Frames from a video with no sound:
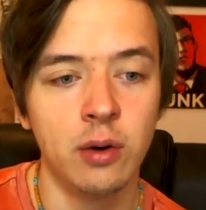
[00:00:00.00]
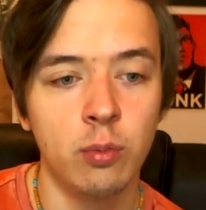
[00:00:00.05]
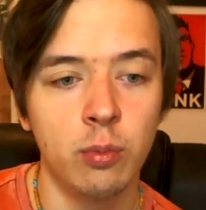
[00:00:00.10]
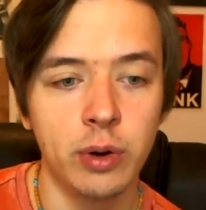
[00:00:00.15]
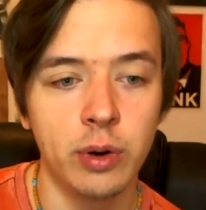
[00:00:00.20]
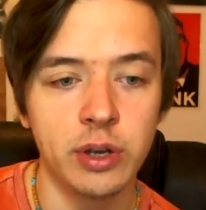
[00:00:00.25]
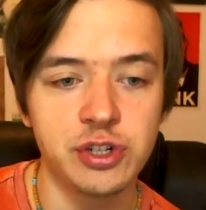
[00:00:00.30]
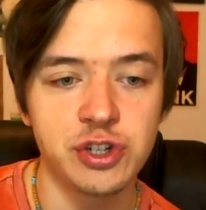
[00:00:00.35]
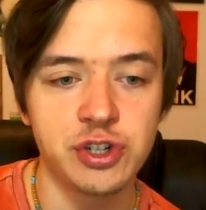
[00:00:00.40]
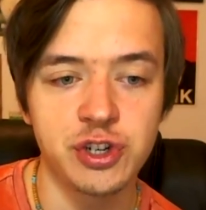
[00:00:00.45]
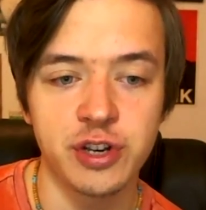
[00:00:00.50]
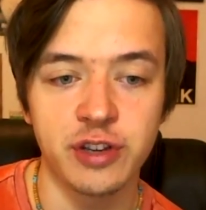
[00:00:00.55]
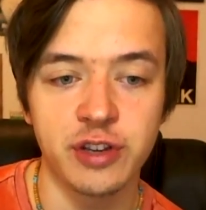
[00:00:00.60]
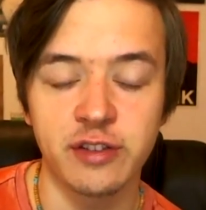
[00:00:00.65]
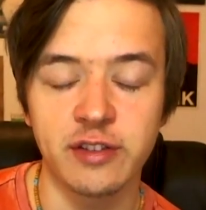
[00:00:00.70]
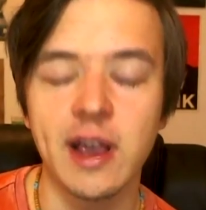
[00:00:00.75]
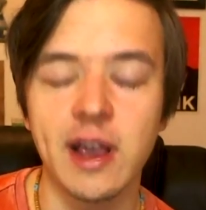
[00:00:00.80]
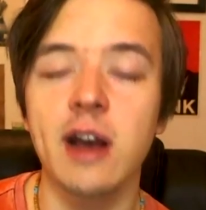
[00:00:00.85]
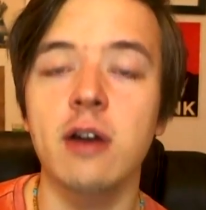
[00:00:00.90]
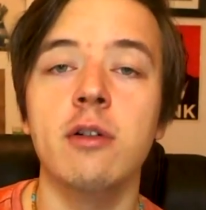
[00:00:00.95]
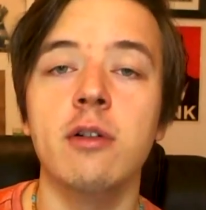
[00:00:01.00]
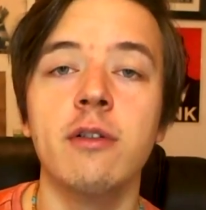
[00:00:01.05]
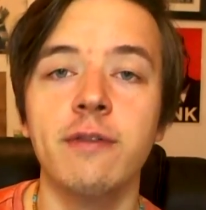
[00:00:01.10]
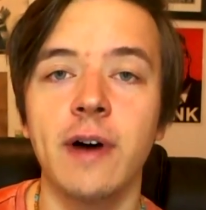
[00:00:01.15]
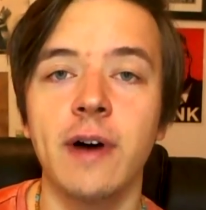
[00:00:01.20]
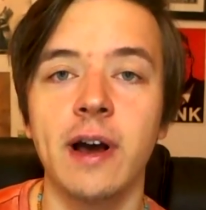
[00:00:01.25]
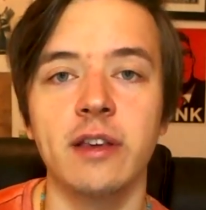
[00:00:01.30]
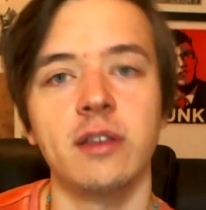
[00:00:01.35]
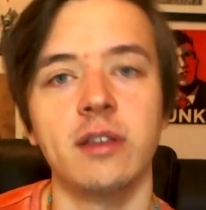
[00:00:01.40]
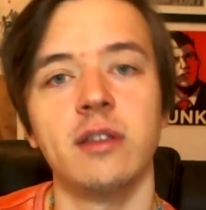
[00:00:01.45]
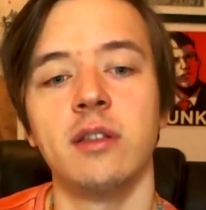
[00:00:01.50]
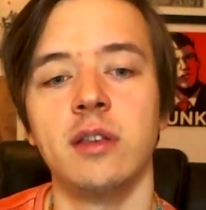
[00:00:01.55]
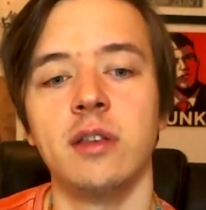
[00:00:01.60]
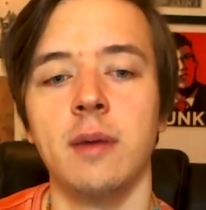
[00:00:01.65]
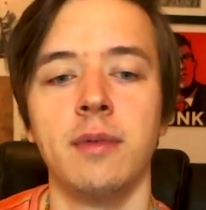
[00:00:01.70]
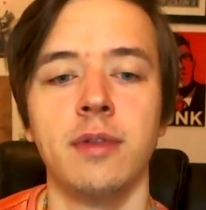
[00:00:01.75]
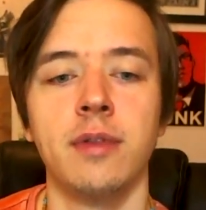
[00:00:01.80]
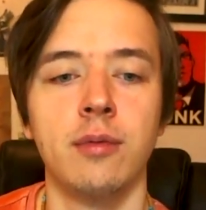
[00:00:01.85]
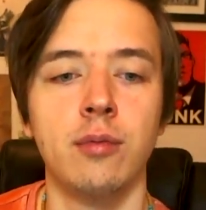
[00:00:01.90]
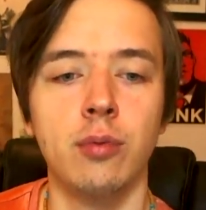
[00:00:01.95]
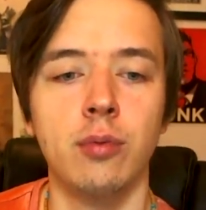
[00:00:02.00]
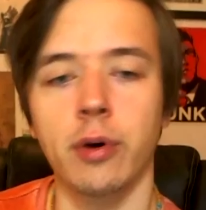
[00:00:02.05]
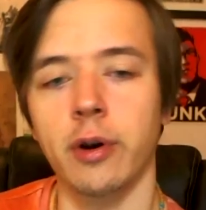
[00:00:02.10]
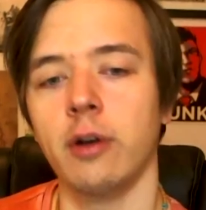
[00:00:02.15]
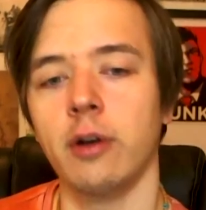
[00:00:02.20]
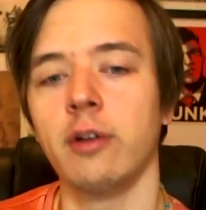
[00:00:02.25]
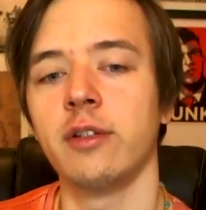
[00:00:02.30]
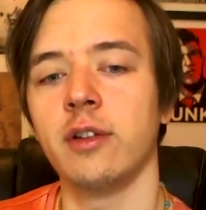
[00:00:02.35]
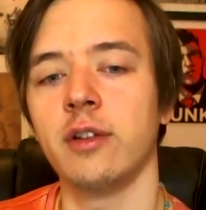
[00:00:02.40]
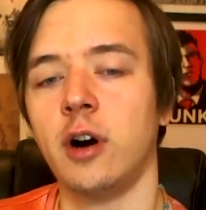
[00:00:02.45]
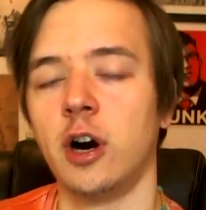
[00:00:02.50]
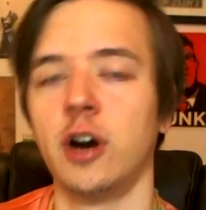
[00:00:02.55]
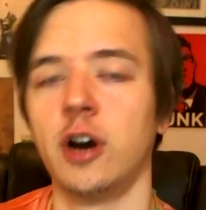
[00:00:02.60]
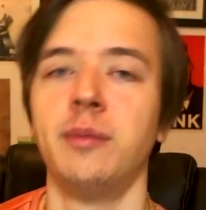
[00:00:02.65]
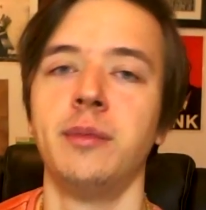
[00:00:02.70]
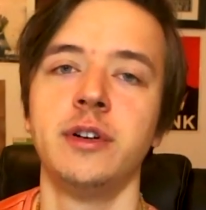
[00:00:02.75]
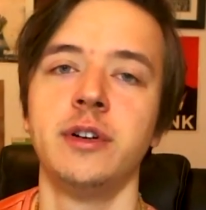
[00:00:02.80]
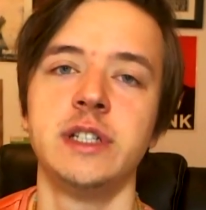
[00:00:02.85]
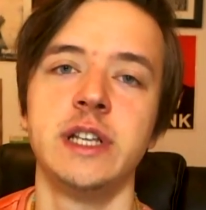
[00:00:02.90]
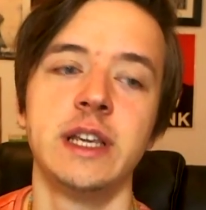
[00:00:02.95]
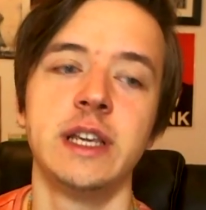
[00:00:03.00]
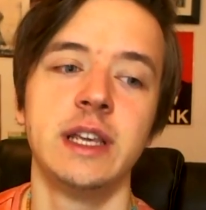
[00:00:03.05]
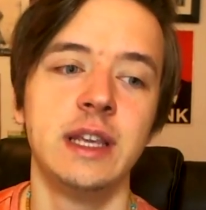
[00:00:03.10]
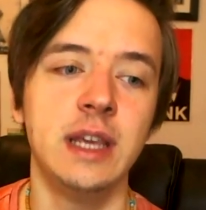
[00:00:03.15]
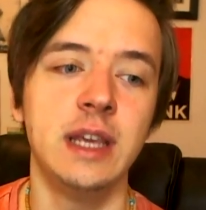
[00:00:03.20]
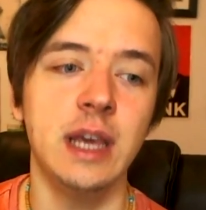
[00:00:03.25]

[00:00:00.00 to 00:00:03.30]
which sacrifices some of the warrior's armor to